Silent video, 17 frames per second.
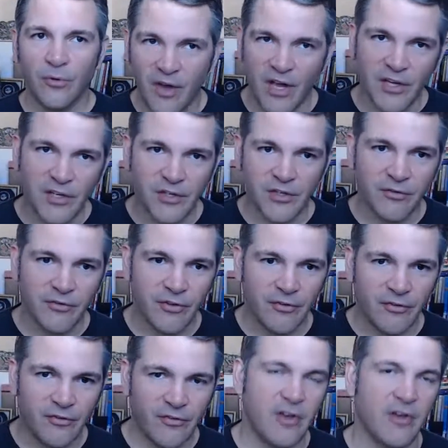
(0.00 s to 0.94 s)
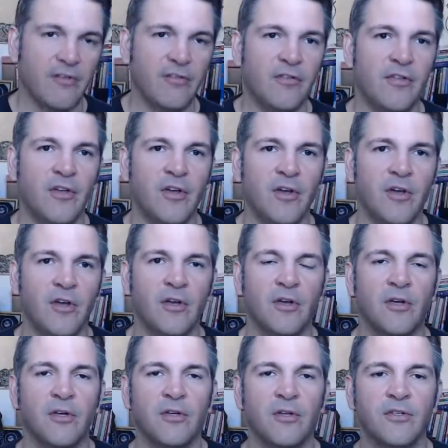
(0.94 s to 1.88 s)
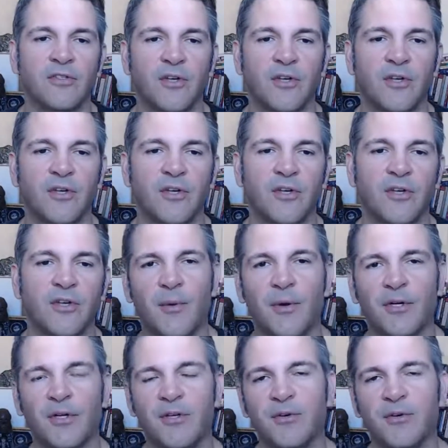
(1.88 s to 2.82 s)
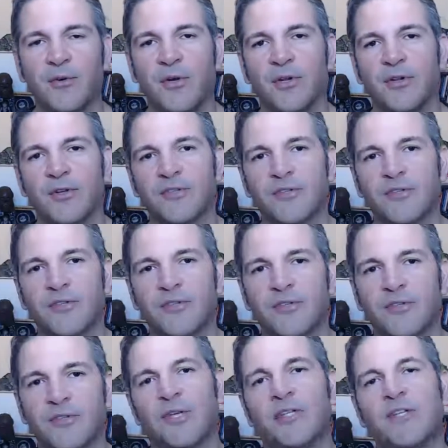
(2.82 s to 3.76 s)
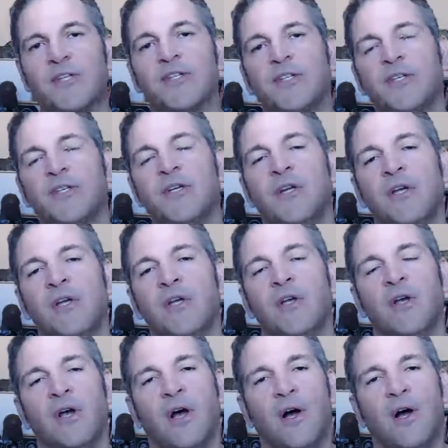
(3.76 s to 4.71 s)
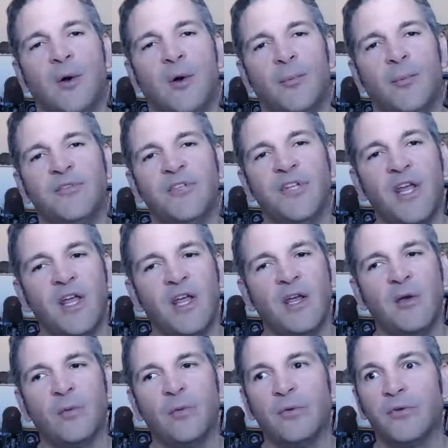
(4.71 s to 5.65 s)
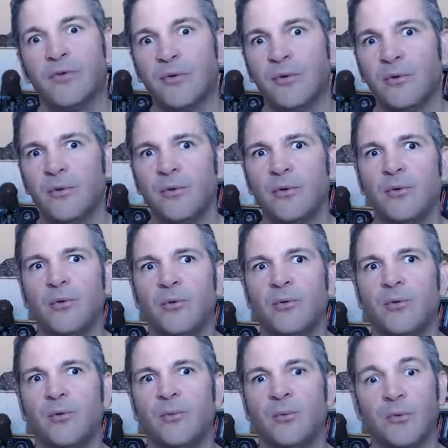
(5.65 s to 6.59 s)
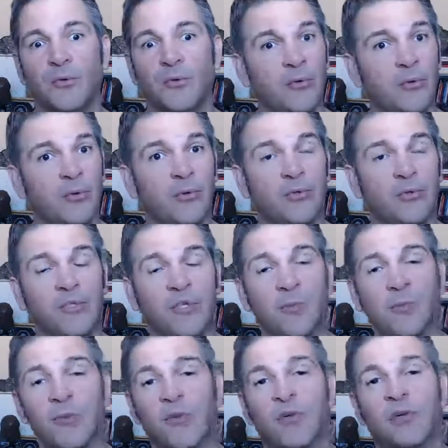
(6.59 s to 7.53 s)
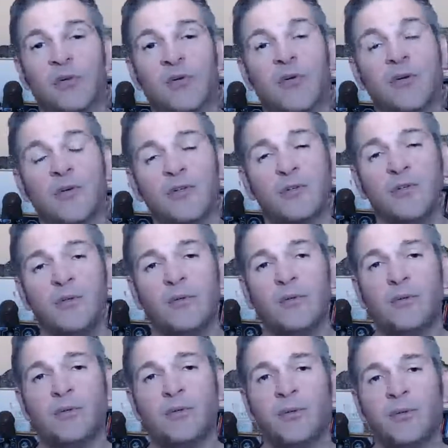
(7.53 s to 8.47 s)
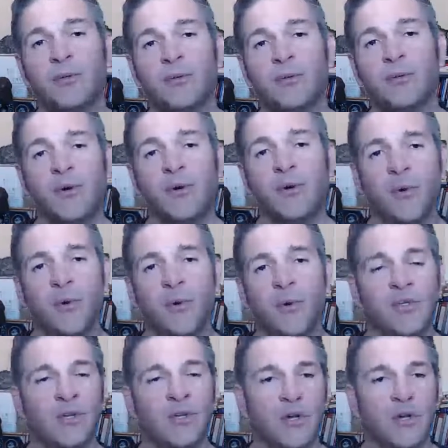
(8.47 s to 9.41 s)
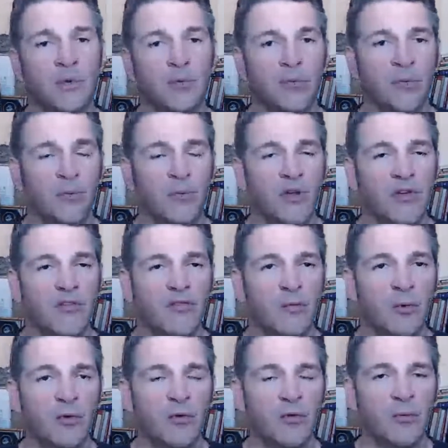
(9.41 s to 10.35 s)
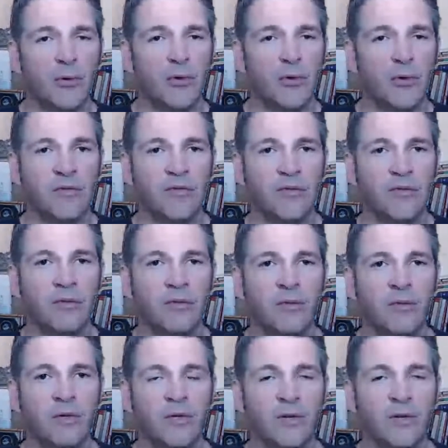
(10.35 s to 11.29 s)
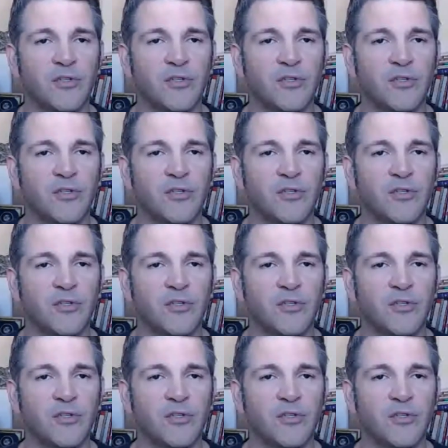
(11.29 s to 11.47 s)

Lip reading: So I wanted to do another Star Wars meditation. Today we'll do similar to what we did on May 4th. We're going to do another mantra meditation.